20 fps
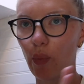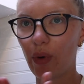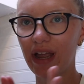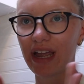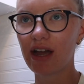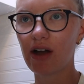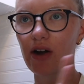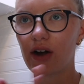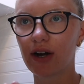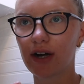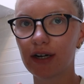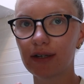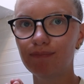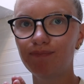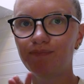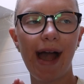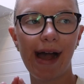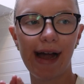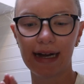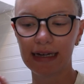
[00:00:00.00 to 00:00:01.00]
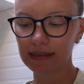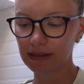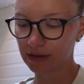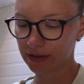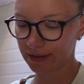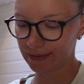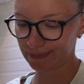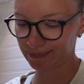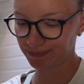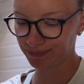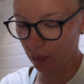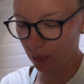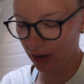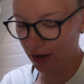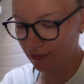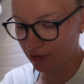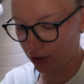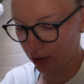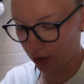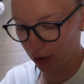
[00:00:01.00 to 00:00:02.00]
We are at,
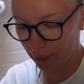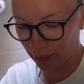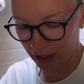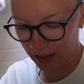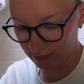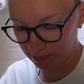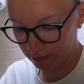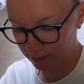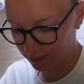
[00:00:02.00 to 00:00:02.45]
where even are we?